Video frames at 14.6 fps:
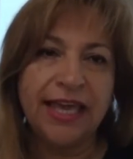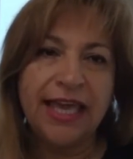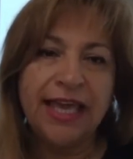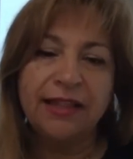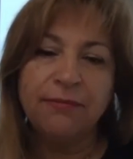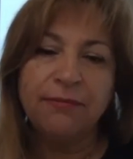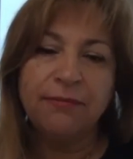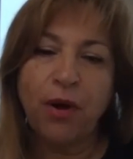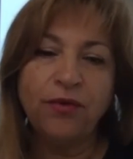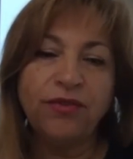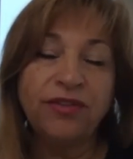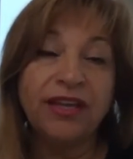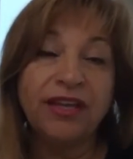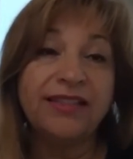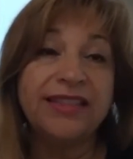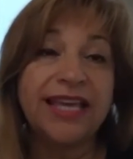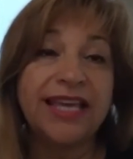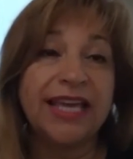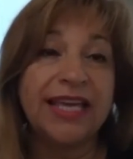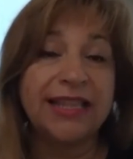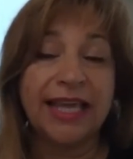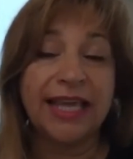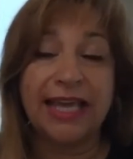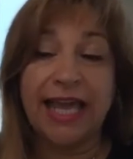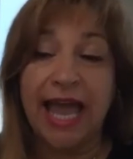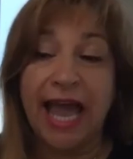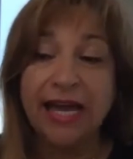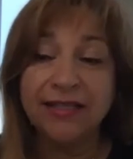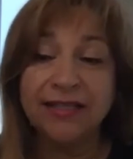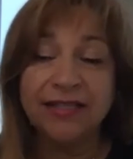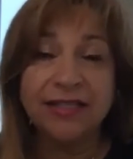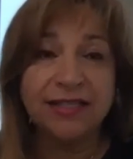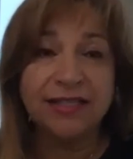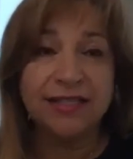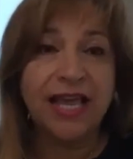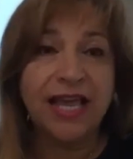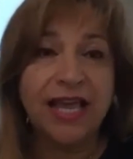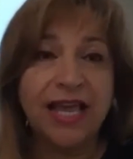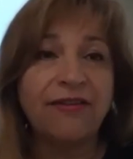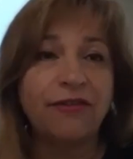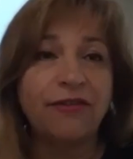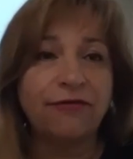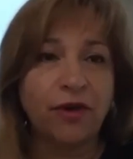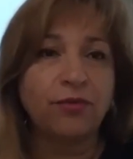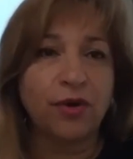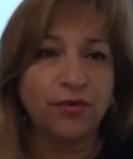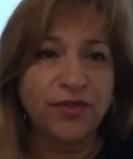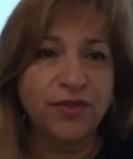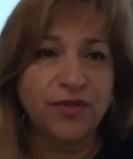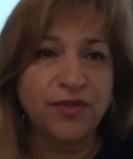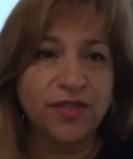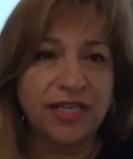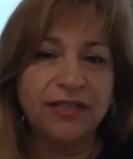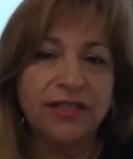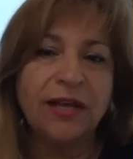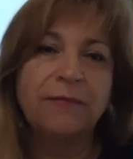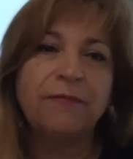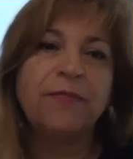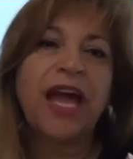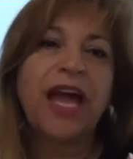Both the guests have a front row seat,